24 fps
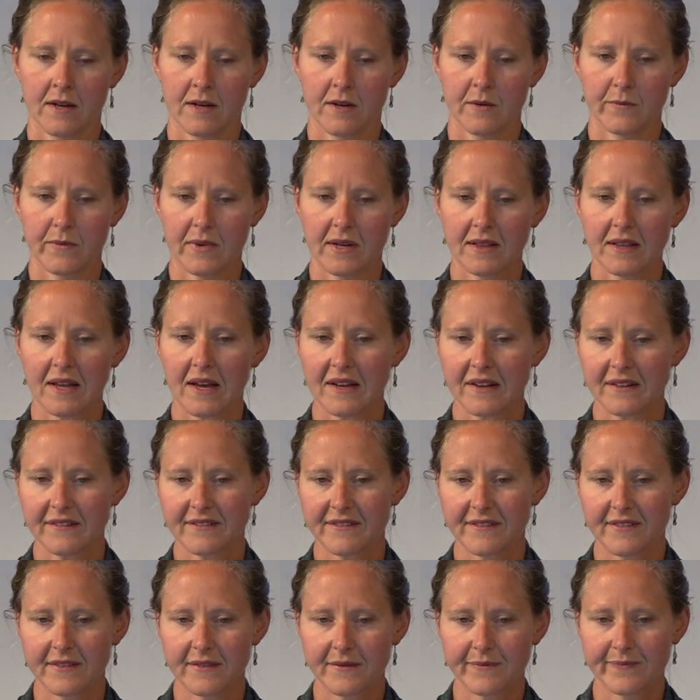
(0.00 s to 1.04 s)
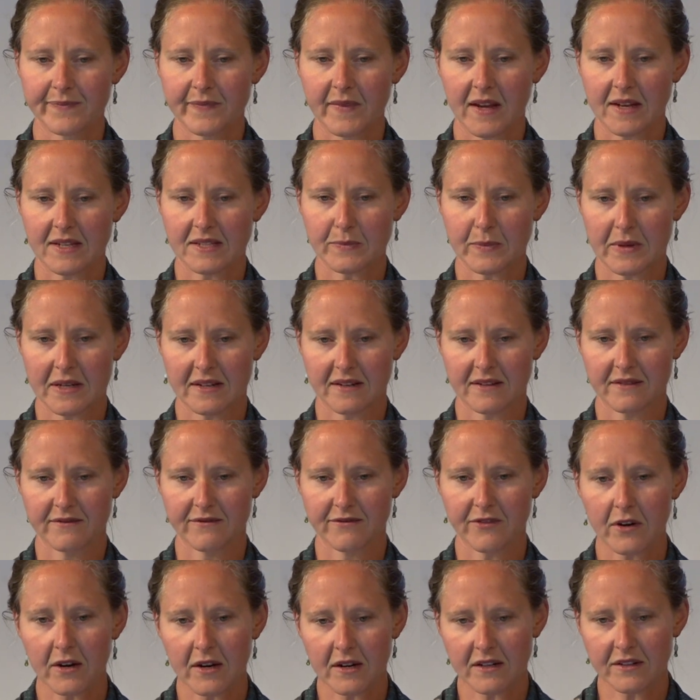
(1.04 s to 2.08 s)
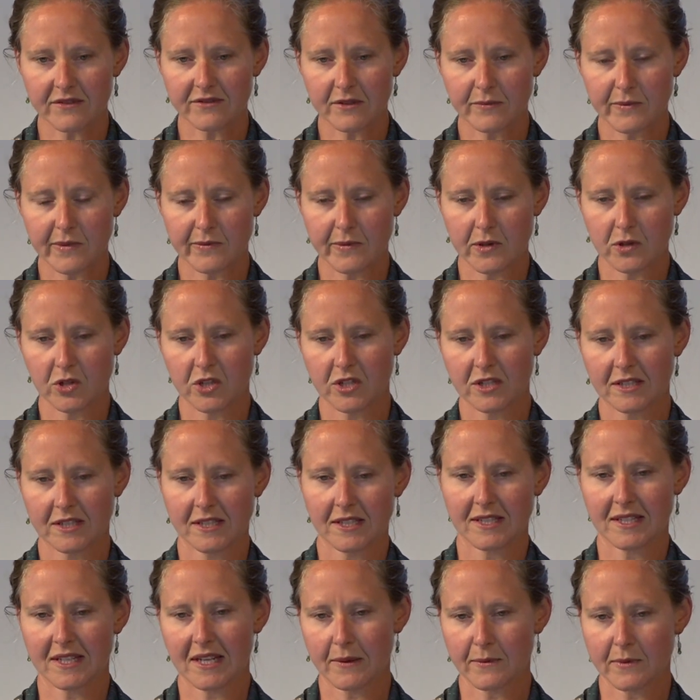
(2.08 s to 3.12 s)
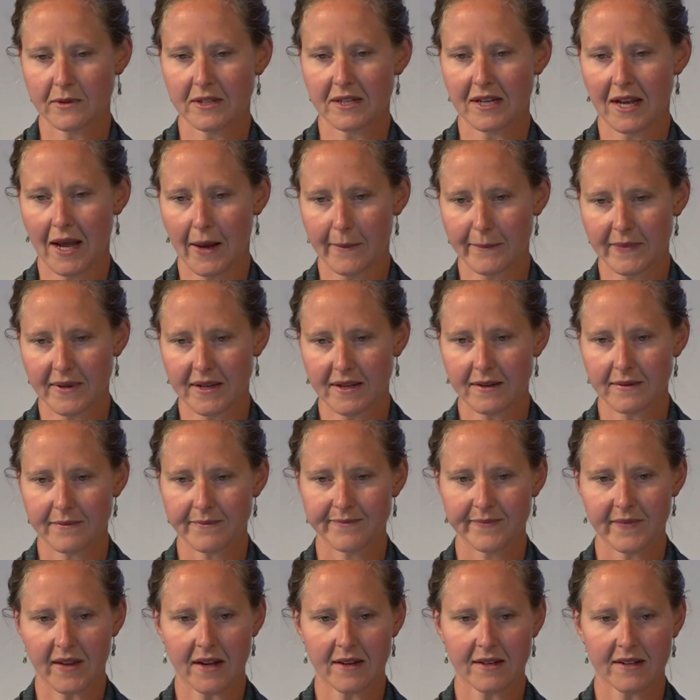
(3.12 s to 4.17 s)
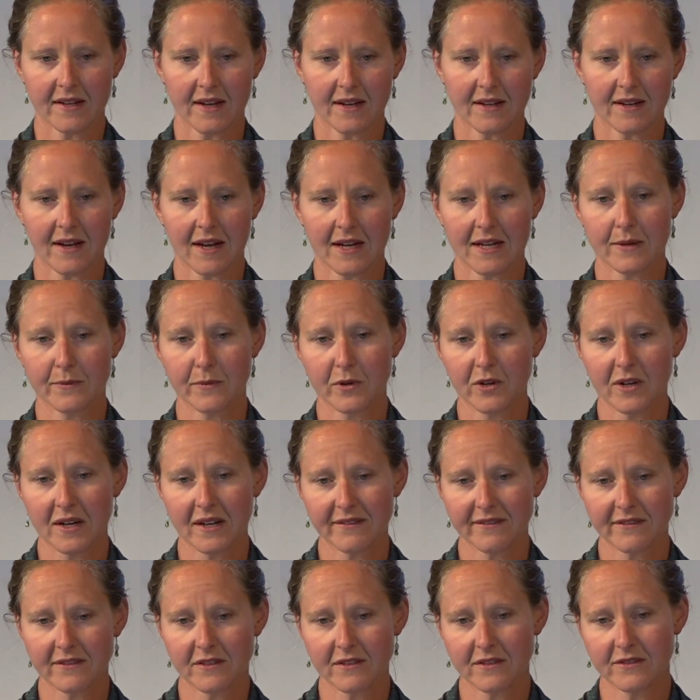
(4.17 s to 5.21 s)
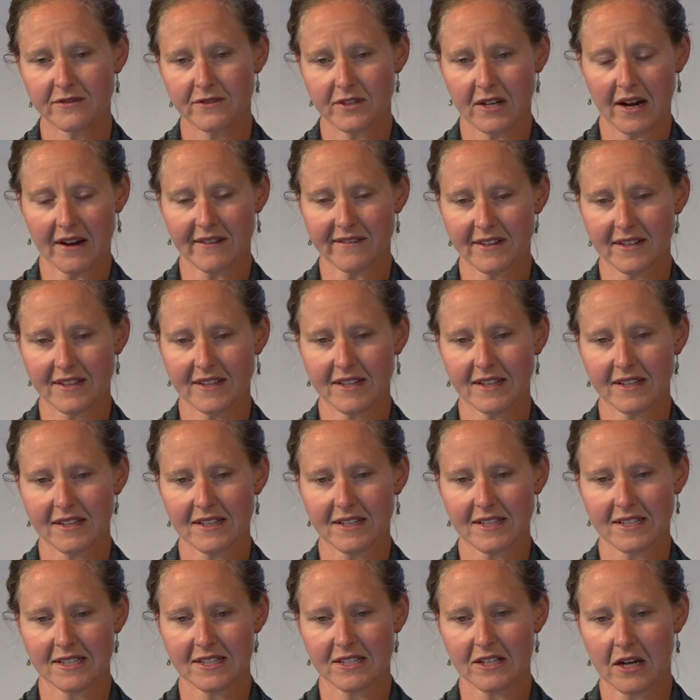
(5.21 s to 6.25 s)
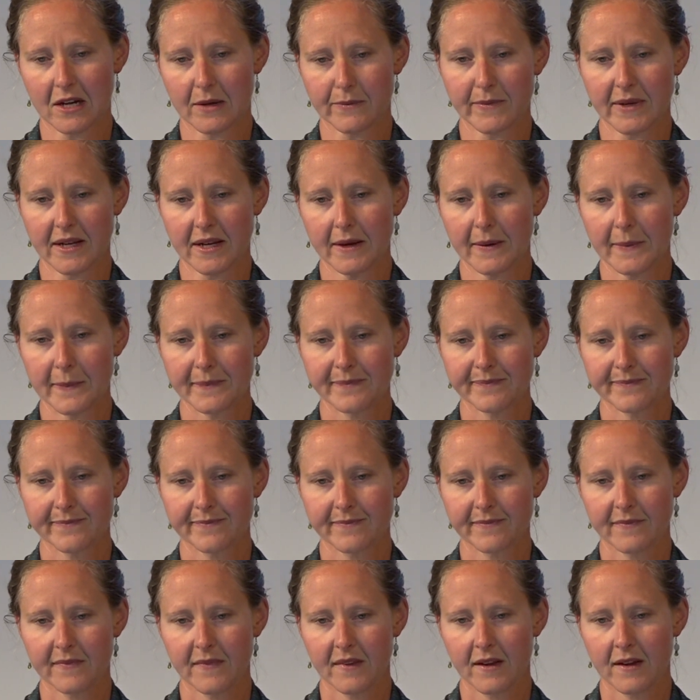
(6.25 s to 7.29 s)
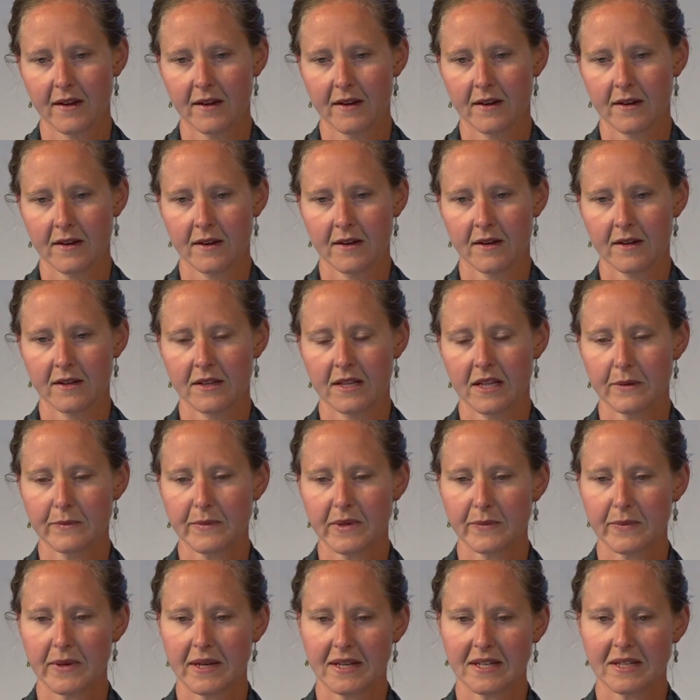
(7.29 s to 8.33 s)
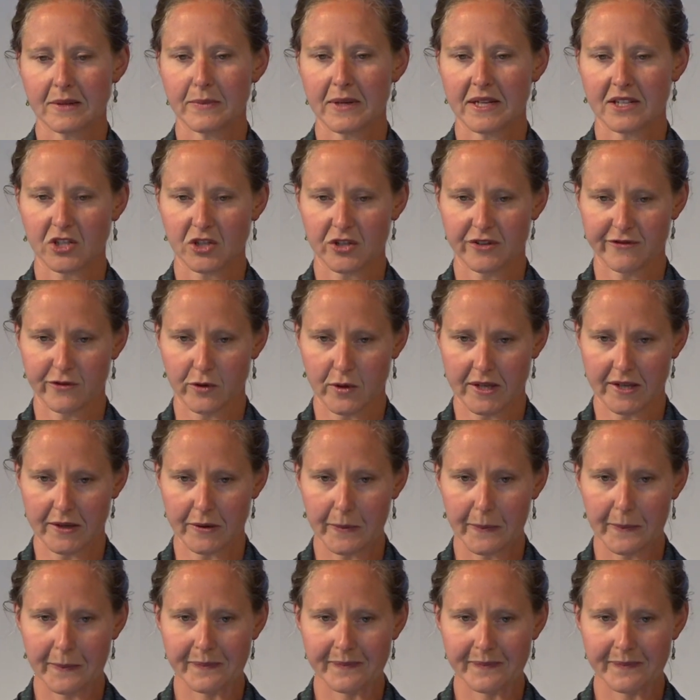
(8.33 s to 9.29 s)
My life has been far from emotionally stable and happy, and yet I am grateful for everything that it's taught me. Let me paint a picture for you.